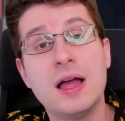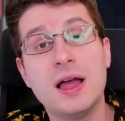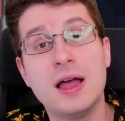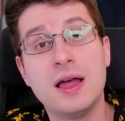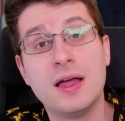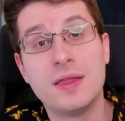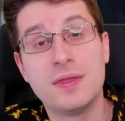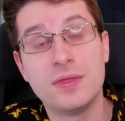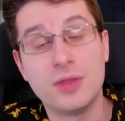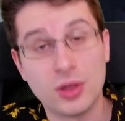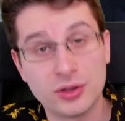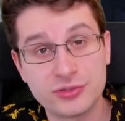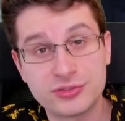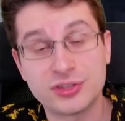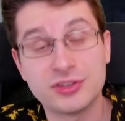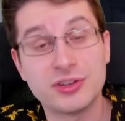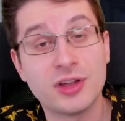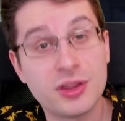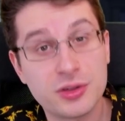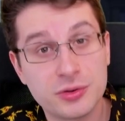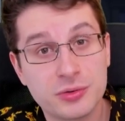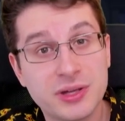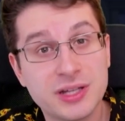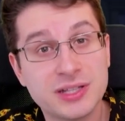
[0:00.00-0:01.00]
that's
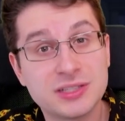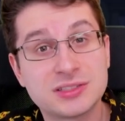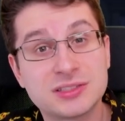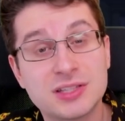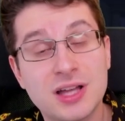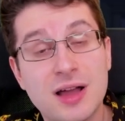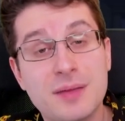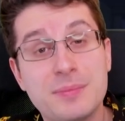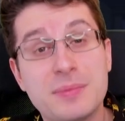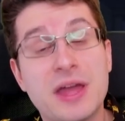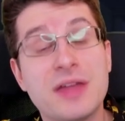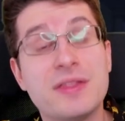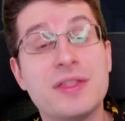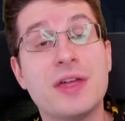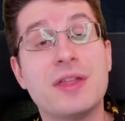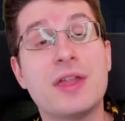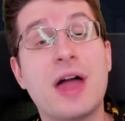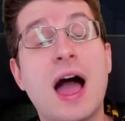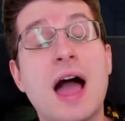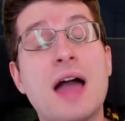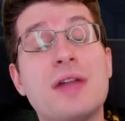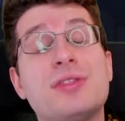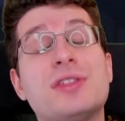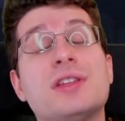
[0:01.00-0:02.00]
another way to stop. And then
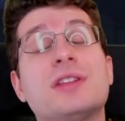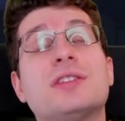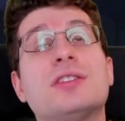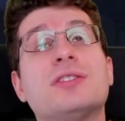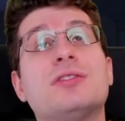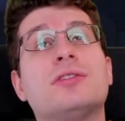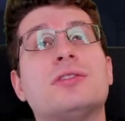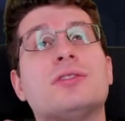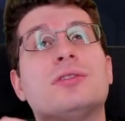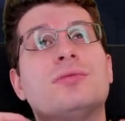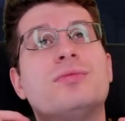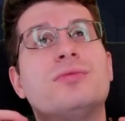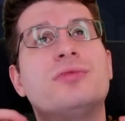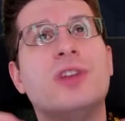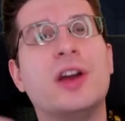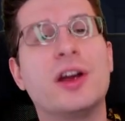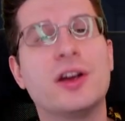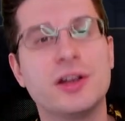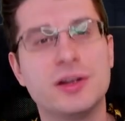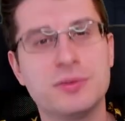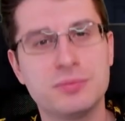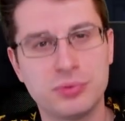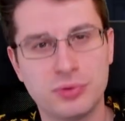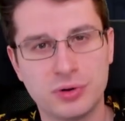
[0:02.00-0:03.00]
I think this is
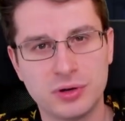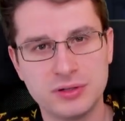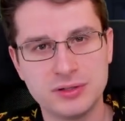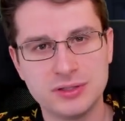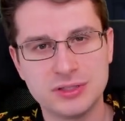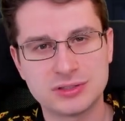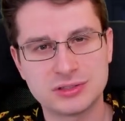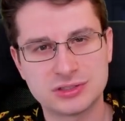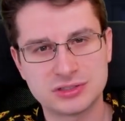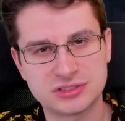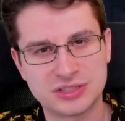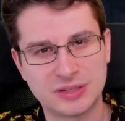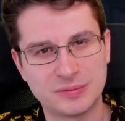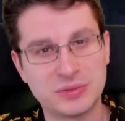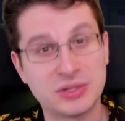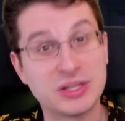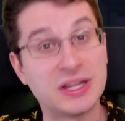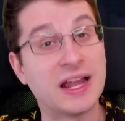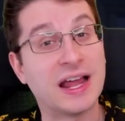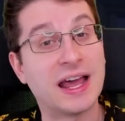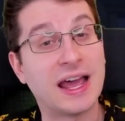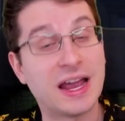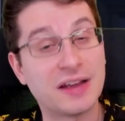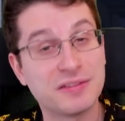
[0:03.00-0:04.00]
very important. This is something
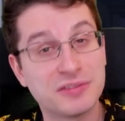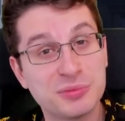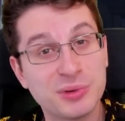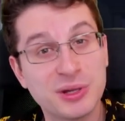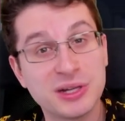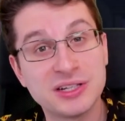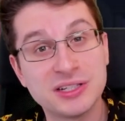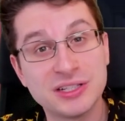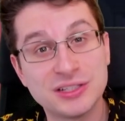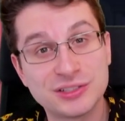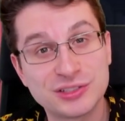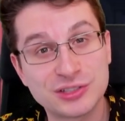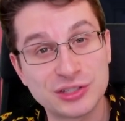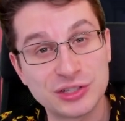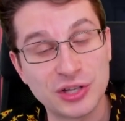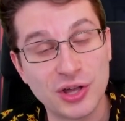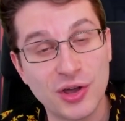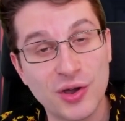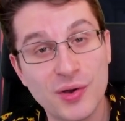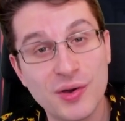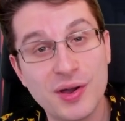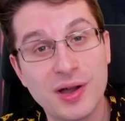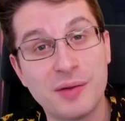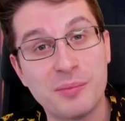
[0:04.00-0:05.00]
that everybody needs to
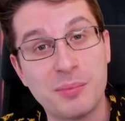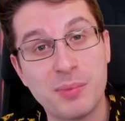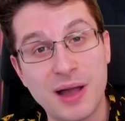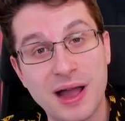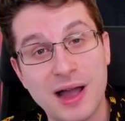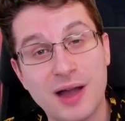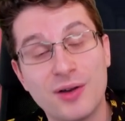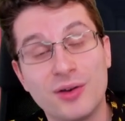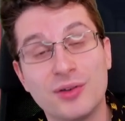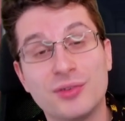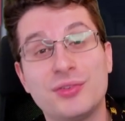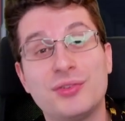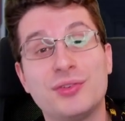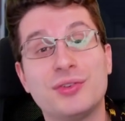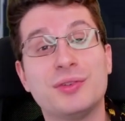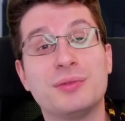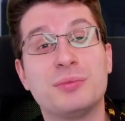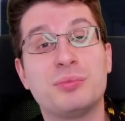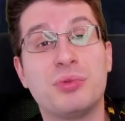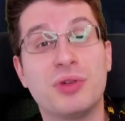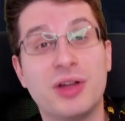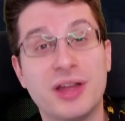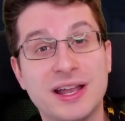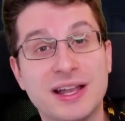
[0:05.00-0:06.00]
know about
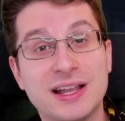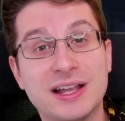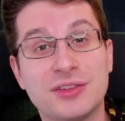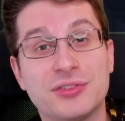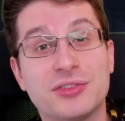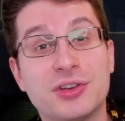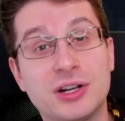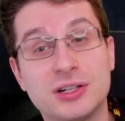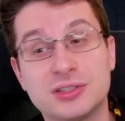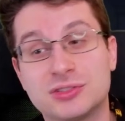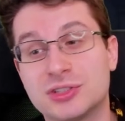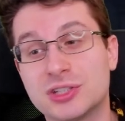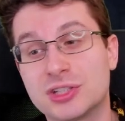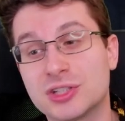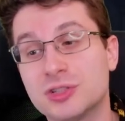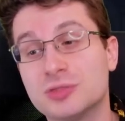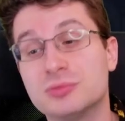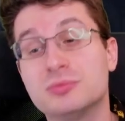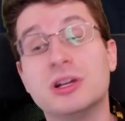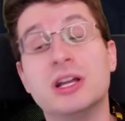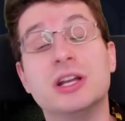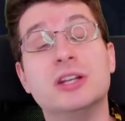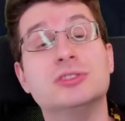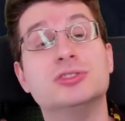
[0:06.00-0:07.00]
playing against Hard Trick
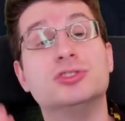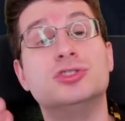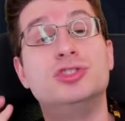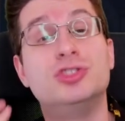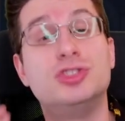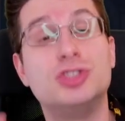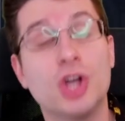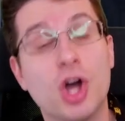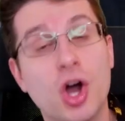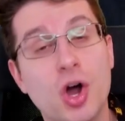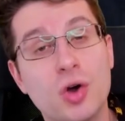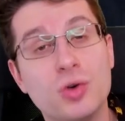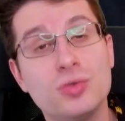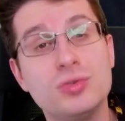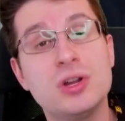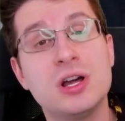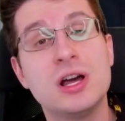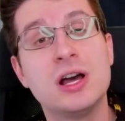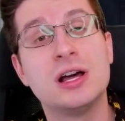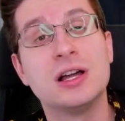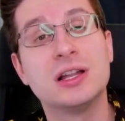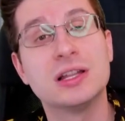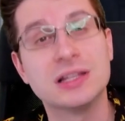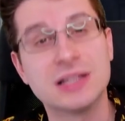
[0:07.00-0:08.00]
Room is don't
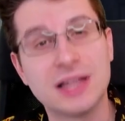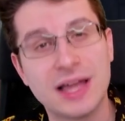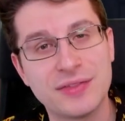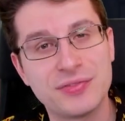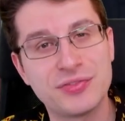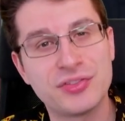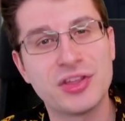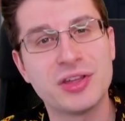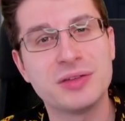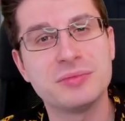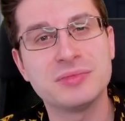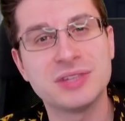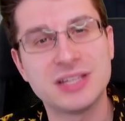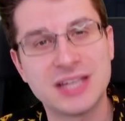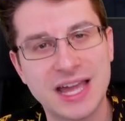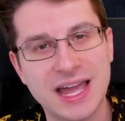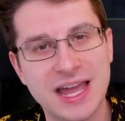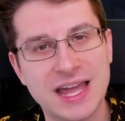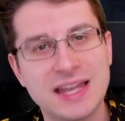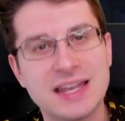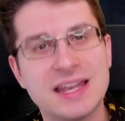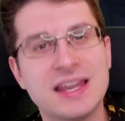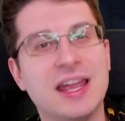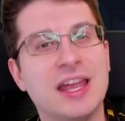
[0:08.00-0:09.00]
let them
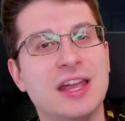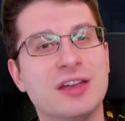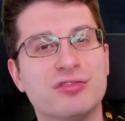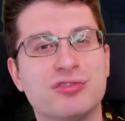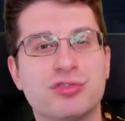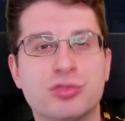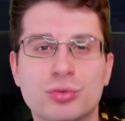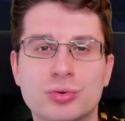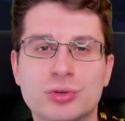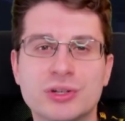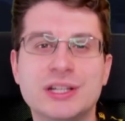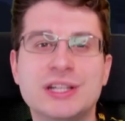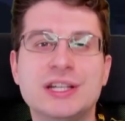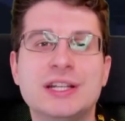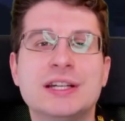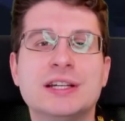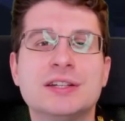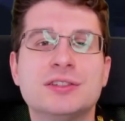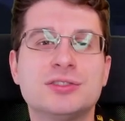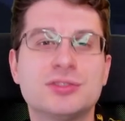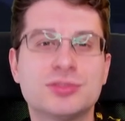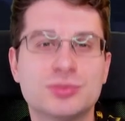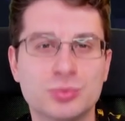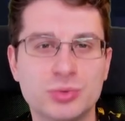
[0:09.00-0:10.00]
get a free
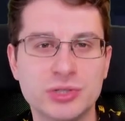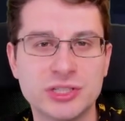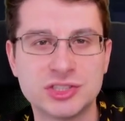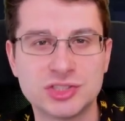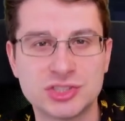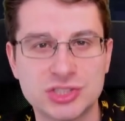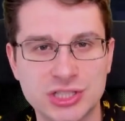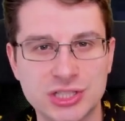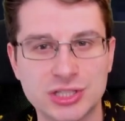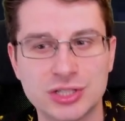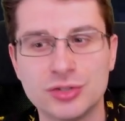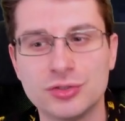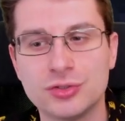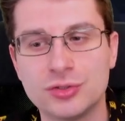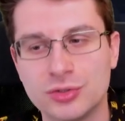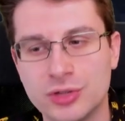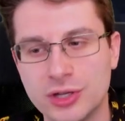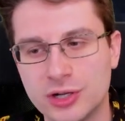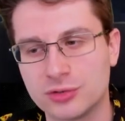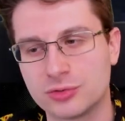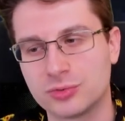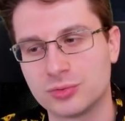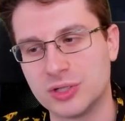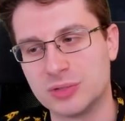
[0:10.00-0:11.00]
switch into
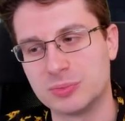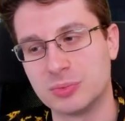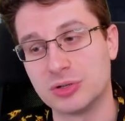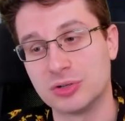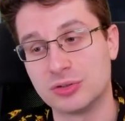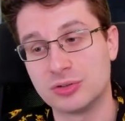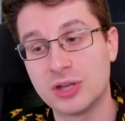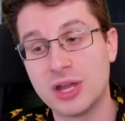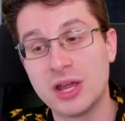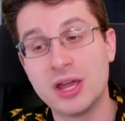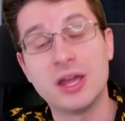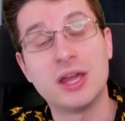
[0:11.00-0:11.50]
their sweepers.